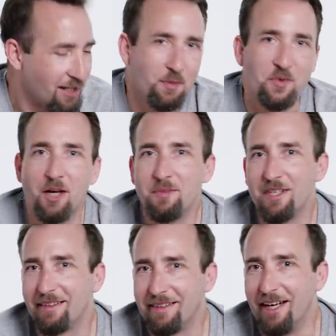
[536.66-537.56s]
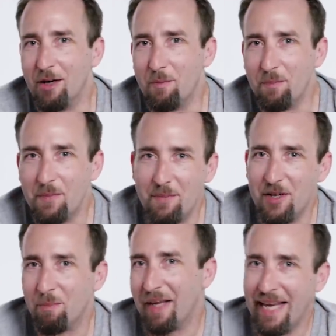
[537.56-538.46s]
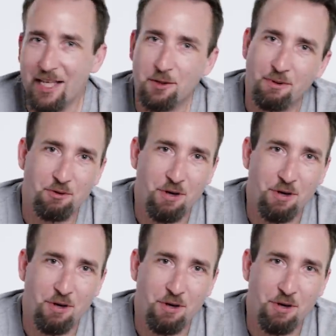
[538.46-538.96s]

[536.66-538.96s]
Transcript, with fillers: Sometimes. Maybe on planes